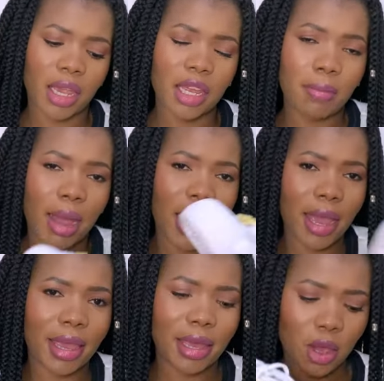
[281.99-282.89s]
in
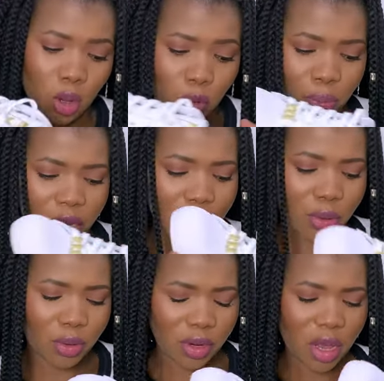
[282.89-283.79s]
my
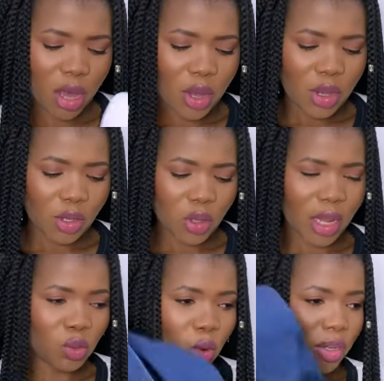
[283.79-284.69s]
opinion. So
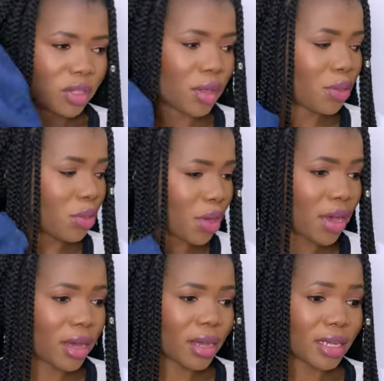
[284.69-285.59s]
that was the
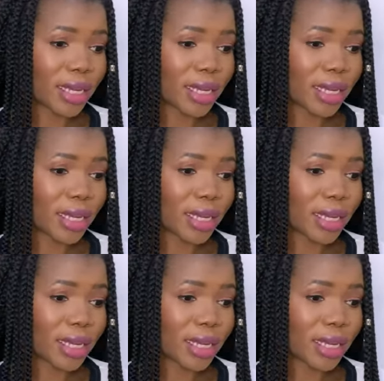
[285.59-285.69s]
third